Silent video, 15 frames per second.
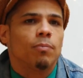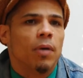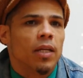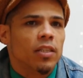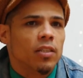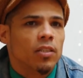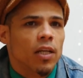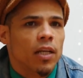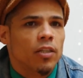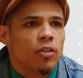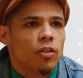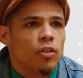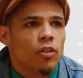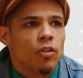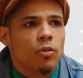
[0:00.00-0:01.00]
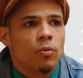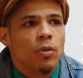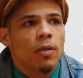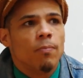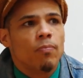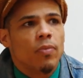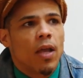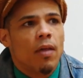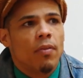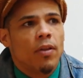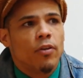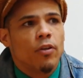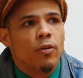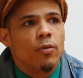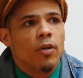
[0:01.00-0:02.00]
makes a change in you, and
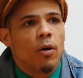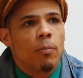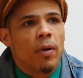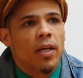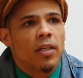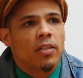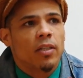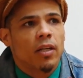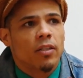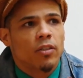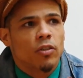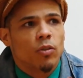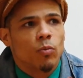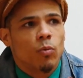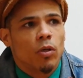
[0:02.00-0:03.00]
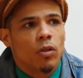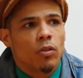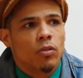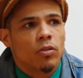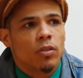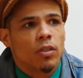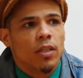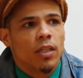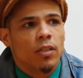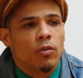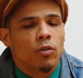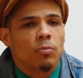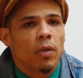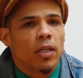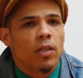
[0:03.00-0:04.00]
then you don't make a change in the world, it
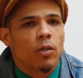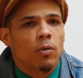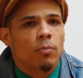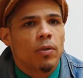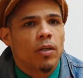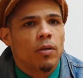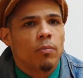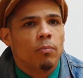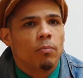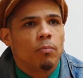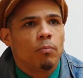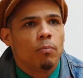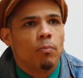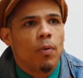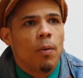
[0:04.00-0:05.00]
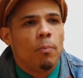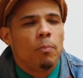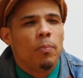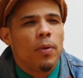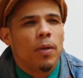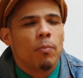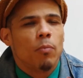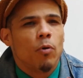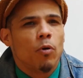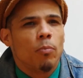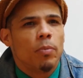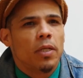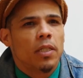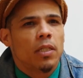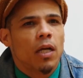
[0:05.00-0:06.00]
does make you a bit more
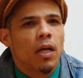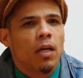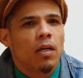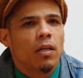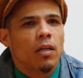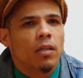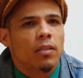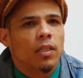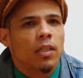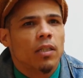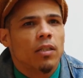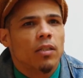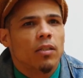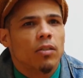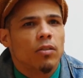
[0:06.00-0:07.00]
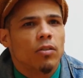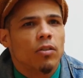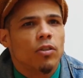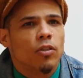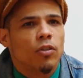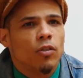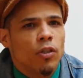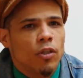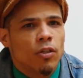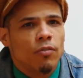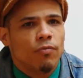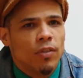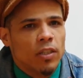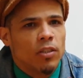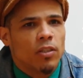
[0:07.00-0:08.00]
bitter, I think, because you
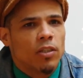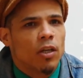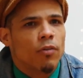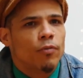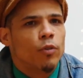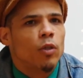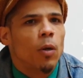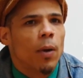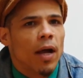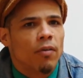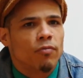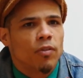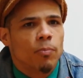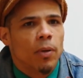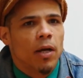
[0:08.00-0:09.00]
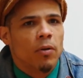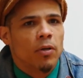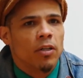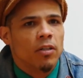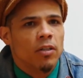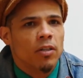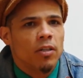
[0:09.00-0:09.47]
convince yourself you don't have the power.